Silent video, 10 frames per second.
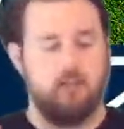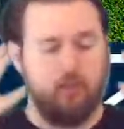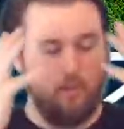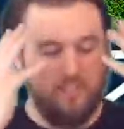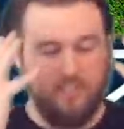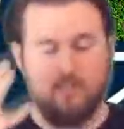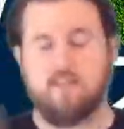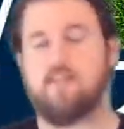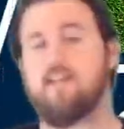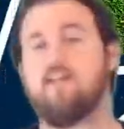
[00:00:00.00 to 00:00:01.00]
you
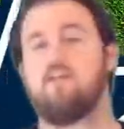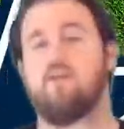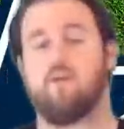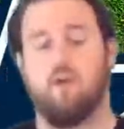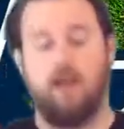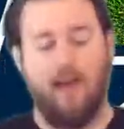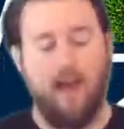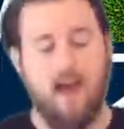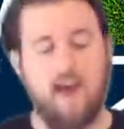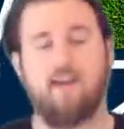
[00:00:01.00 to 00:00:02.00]
still
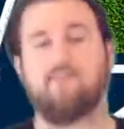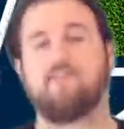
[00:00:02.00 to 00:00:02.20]
have